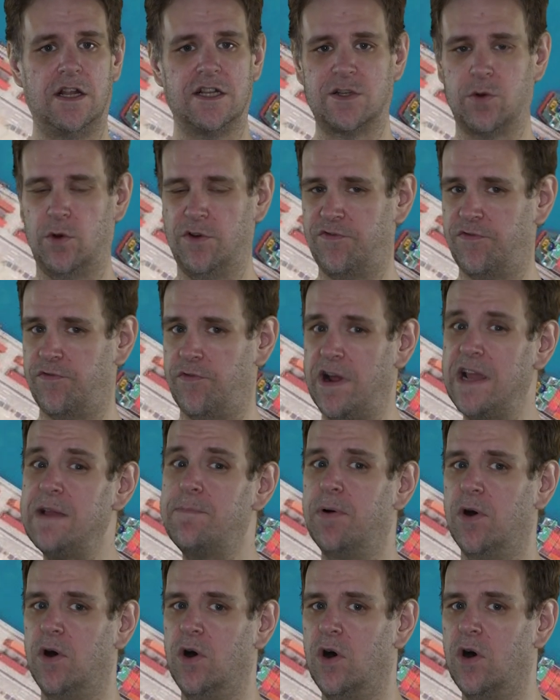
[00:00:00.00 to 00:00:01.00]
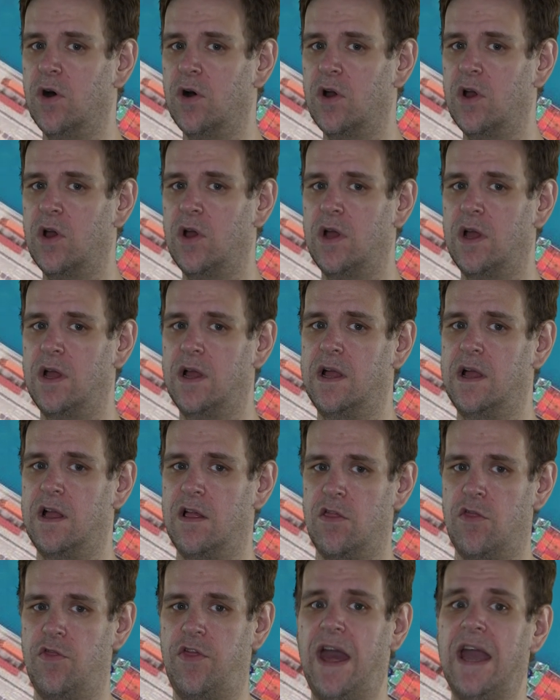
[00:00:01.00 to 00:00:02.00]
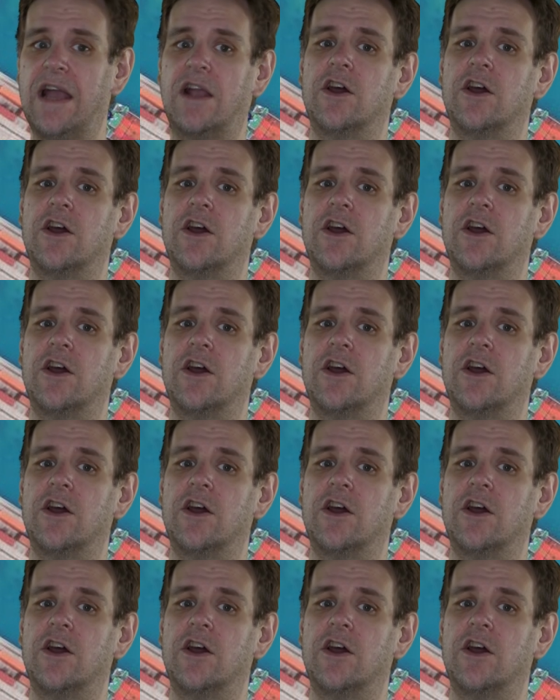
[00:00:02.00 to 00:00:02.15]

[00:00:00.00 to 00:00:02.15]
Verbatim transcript: to a free port, they're